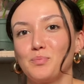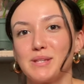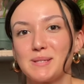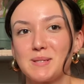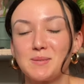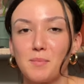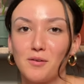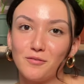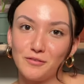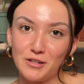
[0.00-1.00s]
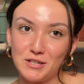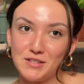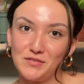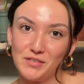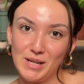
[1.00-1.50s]
this is my
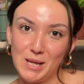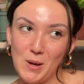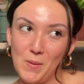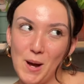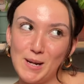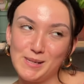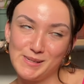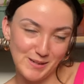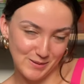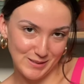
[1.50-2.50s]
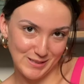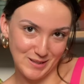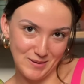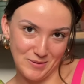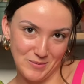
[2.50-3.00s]
first video on
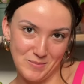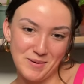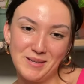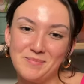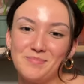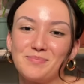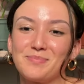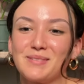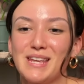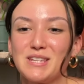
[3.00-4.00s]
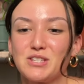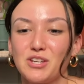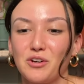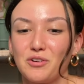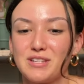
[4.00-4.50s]
YouTube, so
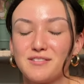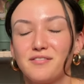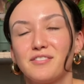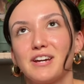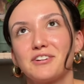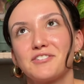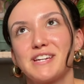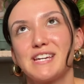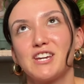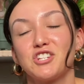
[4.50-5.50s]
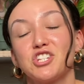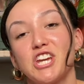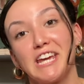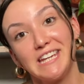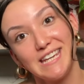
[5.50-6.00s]
it's very
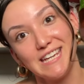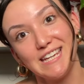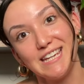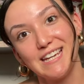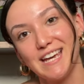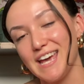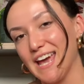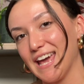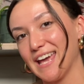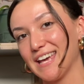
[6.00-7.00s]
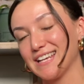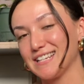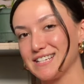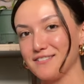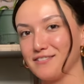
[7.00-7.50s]
janky and I
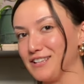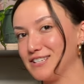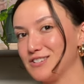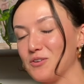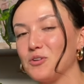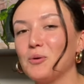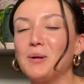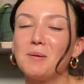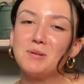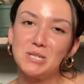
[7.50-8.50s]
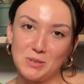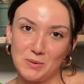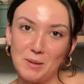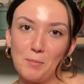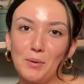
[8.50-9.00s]
definitely don't know what I'm
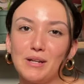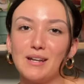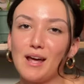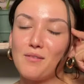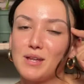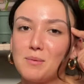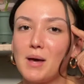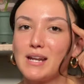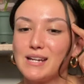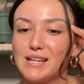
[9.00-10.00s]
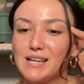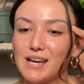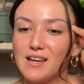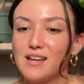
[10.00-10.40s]
doing, but now that I'm editing,